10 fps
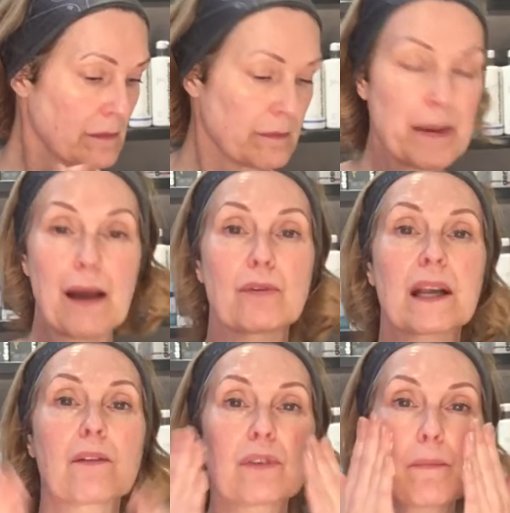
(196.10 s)
power
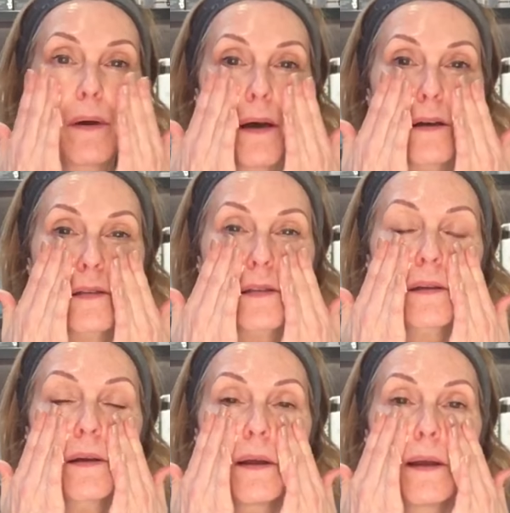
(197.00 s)
recovery mask.
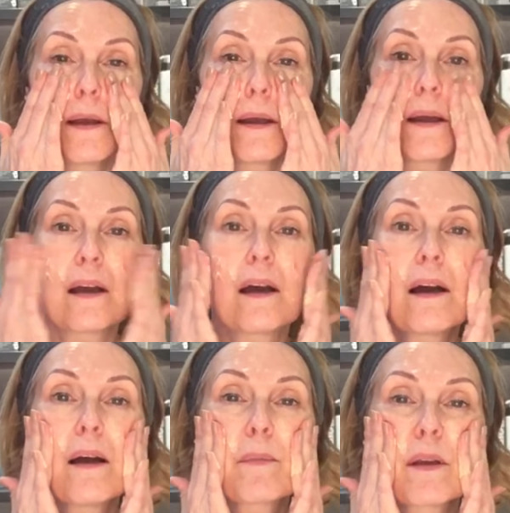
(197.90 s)

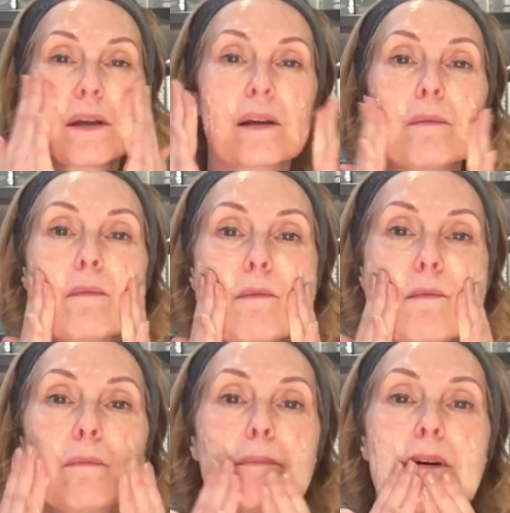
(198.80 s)
I'm gonna
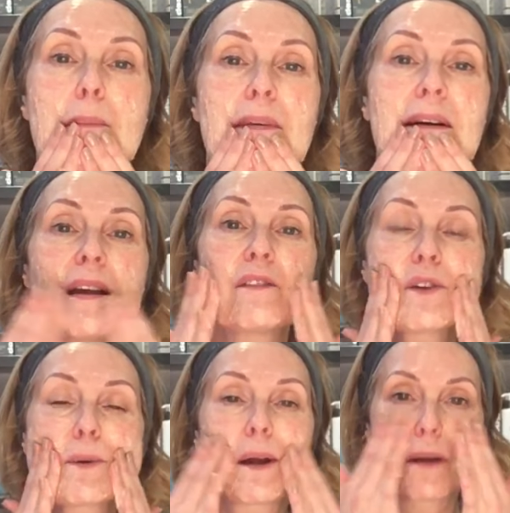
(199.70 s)
pop that
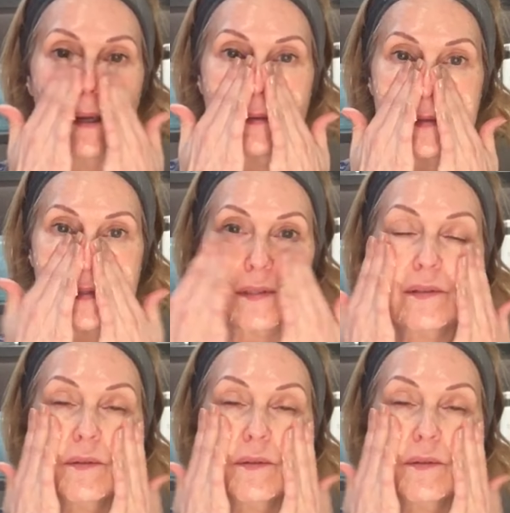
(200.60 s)
everywhere else